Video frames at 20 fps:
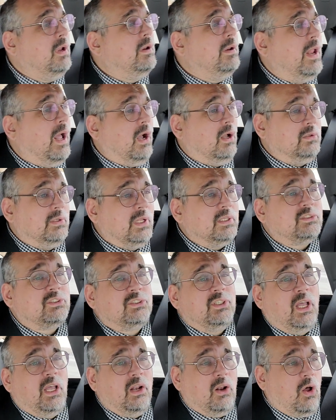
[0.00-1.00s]
Now, let's
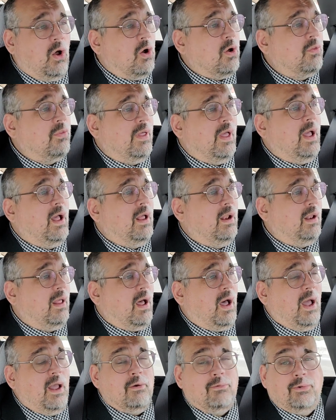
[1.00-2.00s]
set all that
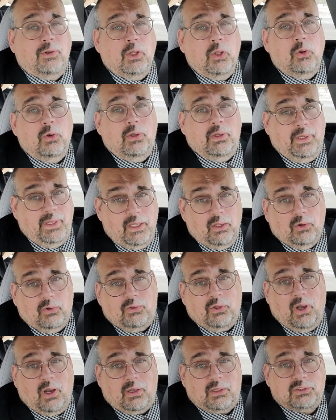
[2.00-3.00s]
highfalutin legal
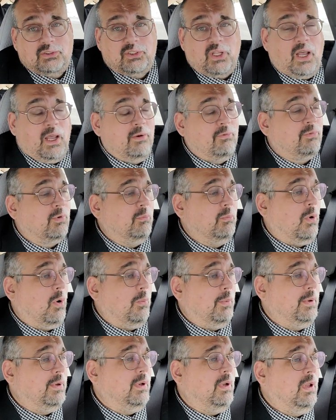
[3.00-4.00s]
talk aside for a
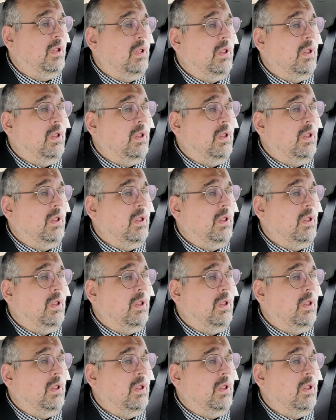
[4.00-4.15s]
moment